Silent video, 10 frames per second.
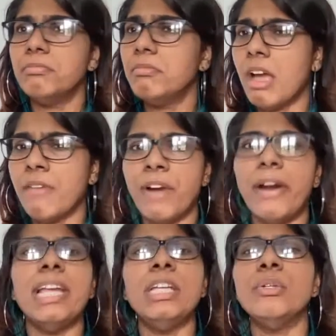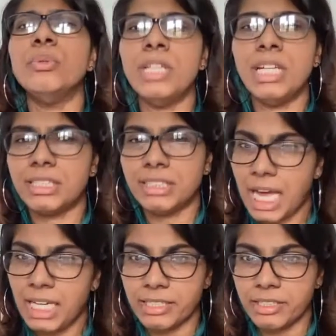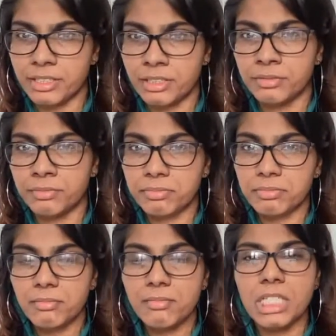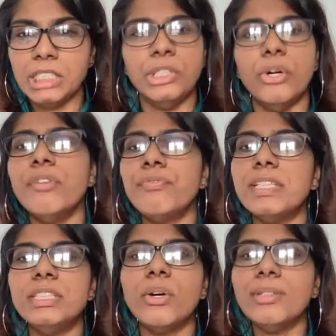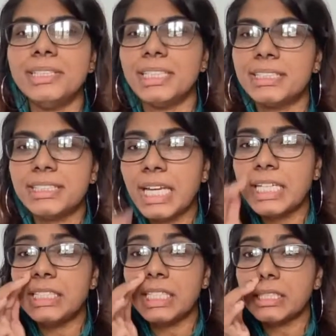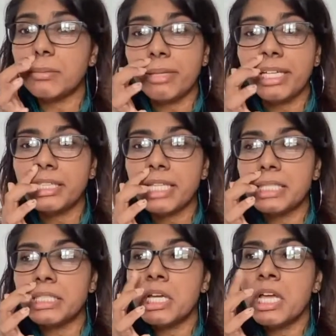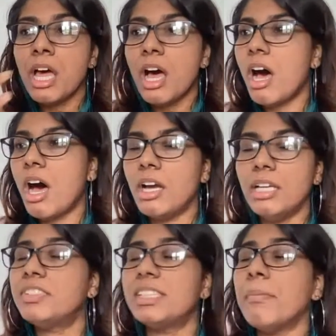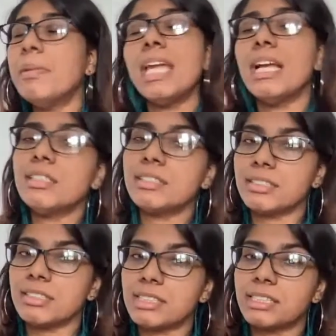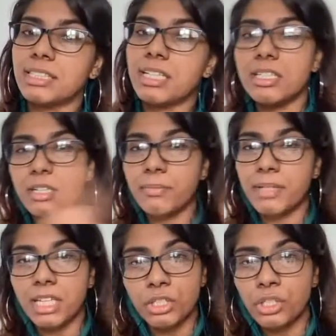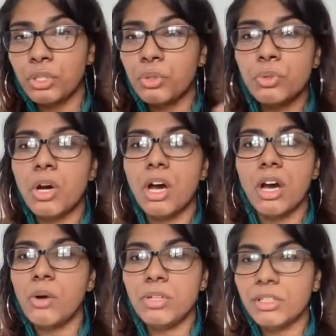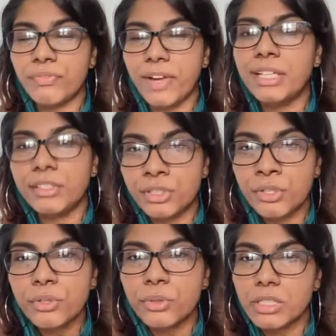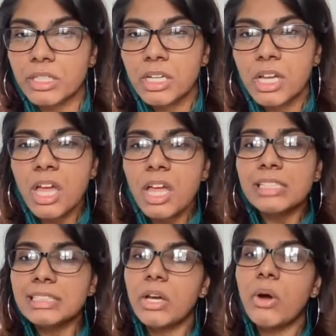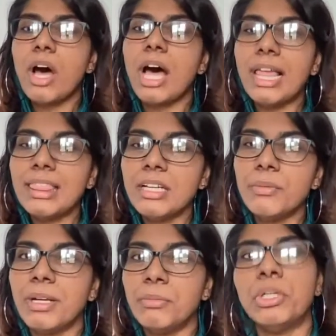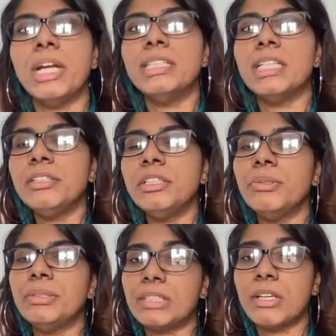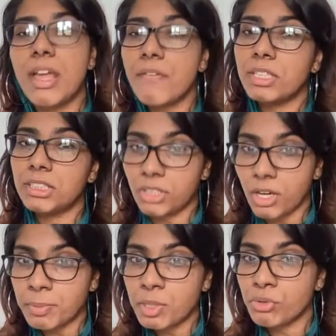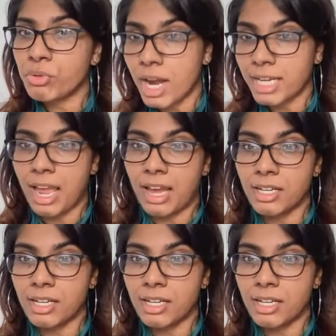a very unique talent. If we don't succeed, it doesn't mean that if somebody else doesn't succeed, doesn't mean that you will fail too. So I think what I'm trying to tell you is to never stop trying.